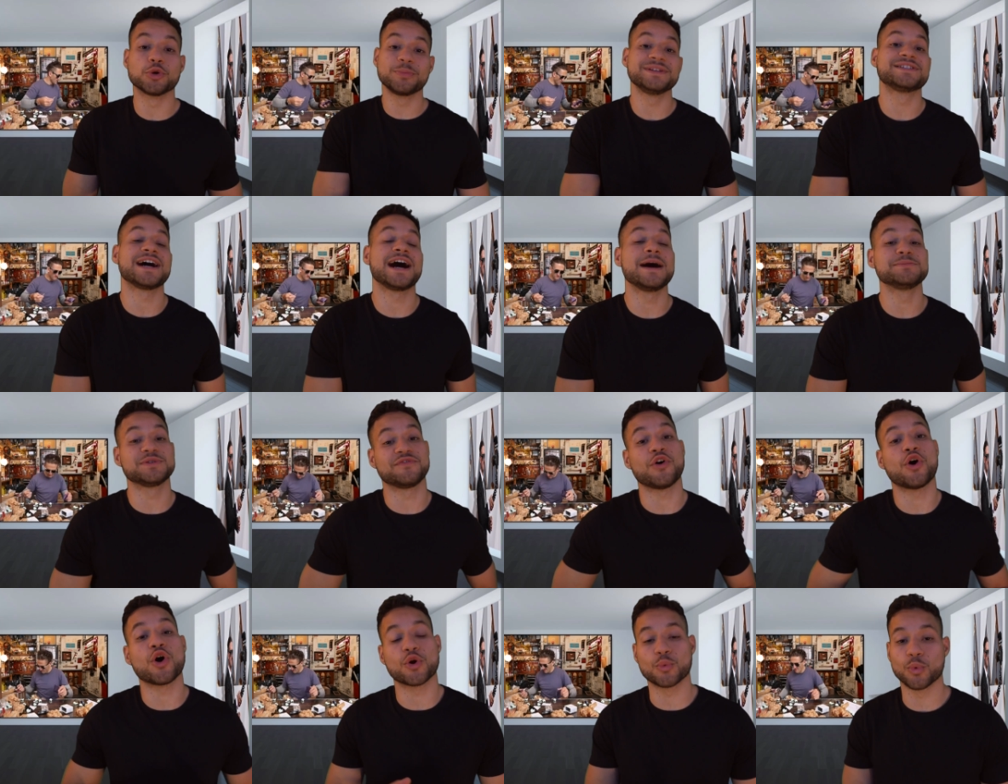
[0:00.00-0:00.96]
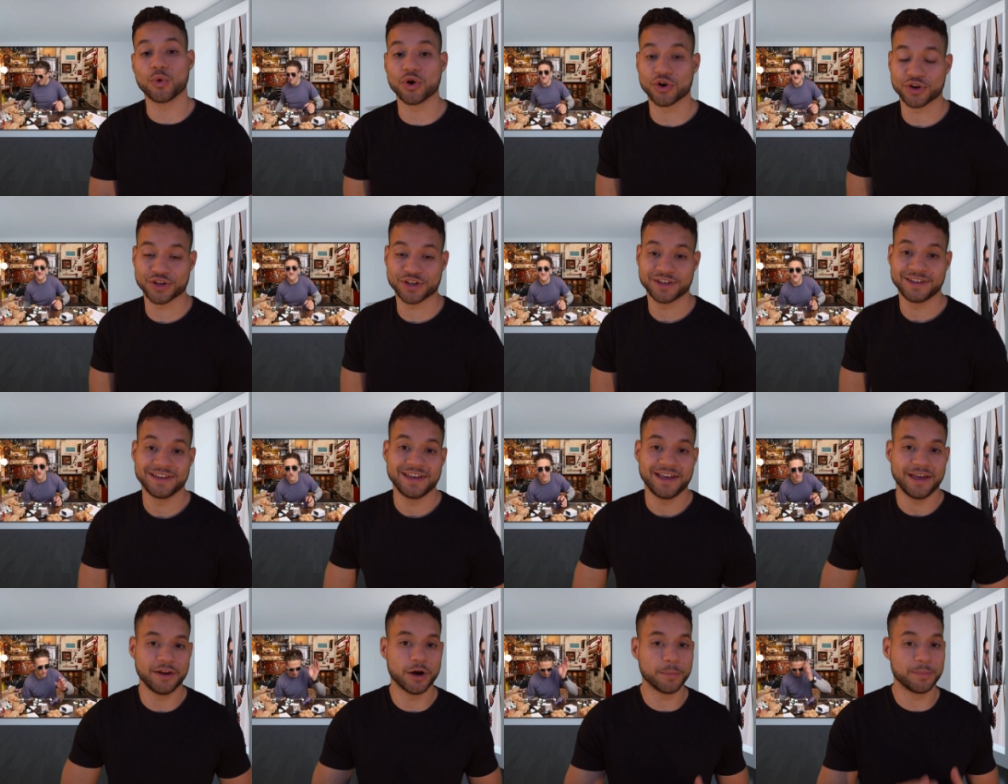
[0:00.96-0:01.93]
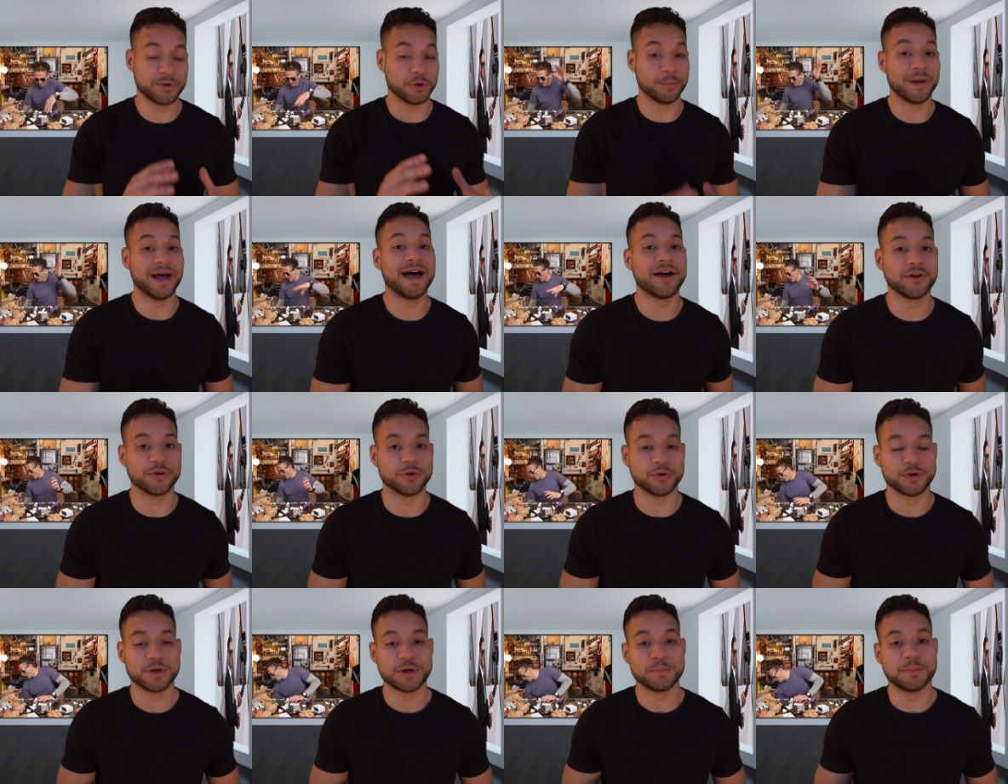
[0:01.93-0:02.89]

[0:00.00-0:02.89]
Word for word: will be times of hard work and uphill battle,